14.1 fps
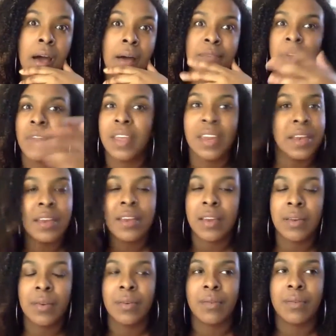So they didn't
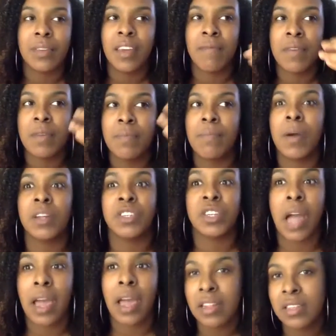give me much
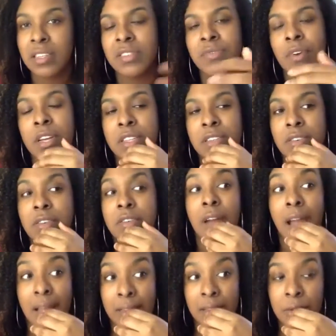guidance as far as
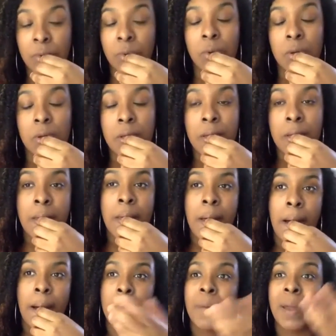grad school,
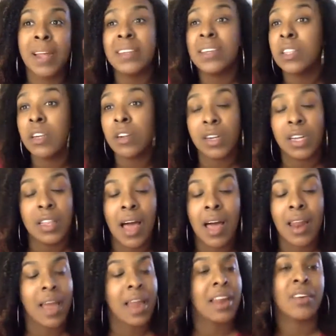but I did learn a lot.
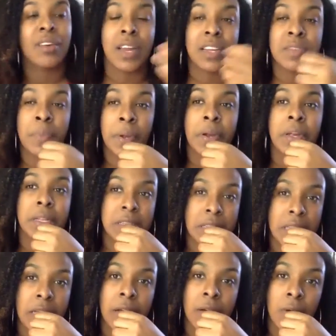I had a great experience
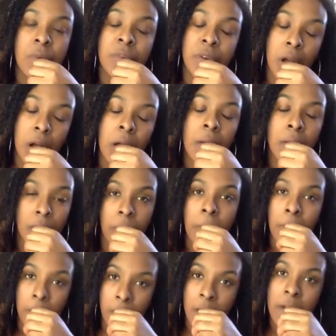there overall,
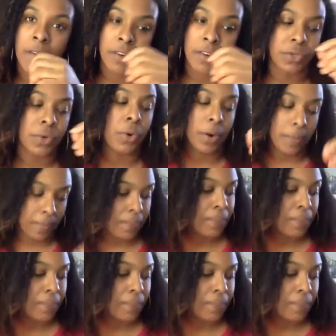for sure.